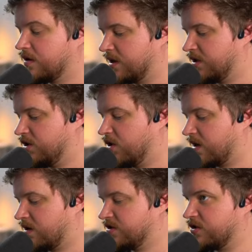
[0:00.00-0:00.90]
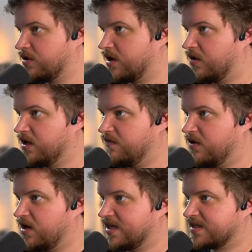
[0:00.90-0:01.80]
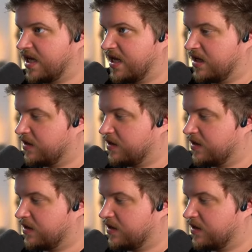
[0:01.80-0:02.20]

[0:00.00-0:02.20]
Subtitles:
You know what I'll do? I'll give you guys like